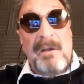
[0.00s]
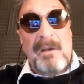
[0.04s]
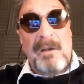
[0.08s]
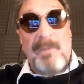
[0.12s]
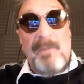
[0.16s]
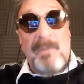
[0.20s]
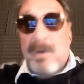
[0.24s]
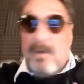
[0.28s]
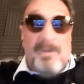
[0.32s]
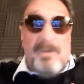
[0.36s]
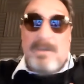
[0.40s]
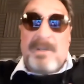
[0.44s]

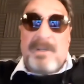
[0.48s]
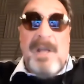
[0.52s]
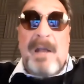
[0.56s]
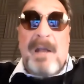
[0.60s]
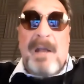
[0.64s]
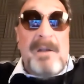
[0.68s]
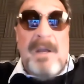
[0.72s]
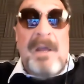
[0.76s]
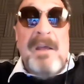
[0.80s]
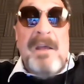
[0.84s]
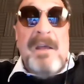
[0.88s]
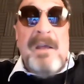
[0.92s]
Because
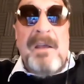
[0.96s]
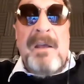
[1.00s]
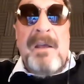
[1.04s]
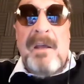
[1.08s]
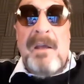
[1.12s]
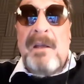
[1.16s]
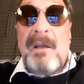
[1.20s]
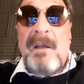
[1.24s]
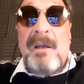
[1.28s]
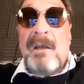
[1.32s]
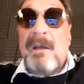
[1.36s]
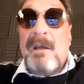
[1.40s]
that
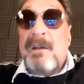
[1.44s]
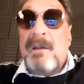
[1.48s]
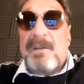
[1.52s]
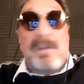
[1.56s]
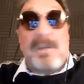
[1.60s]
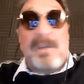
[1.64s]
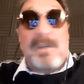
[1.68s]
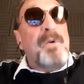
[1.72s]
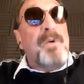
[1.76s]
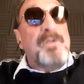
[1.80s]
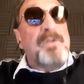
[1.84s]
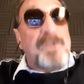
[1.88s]
is
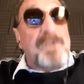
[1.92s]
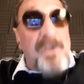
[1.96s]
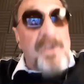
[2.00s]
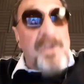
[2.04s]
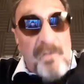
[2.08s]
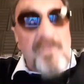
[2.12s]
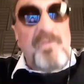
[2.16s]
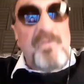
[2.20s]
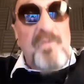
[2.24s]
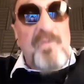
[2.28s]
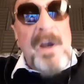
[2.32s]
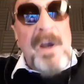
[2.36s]
the most
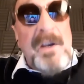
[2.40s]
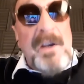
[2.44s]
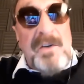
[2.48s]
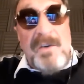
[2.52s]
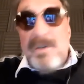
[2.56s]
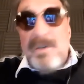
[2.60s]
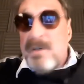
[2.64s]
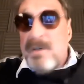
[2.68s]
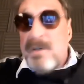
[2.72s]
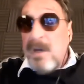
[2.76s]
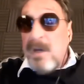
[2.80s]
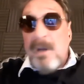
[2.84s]

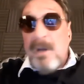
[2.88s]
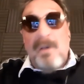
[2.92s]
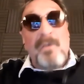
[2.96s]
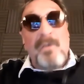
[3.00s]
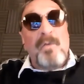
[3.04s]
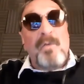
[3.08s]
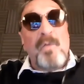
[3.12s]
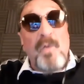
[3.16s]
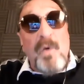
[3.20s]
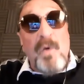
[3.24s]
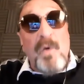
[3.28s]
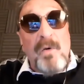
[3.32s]
courageous thing in the
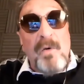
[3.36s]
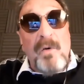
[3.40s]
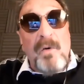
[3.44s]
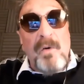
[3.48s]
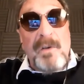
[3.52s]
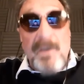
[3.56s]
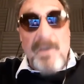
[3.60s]
world.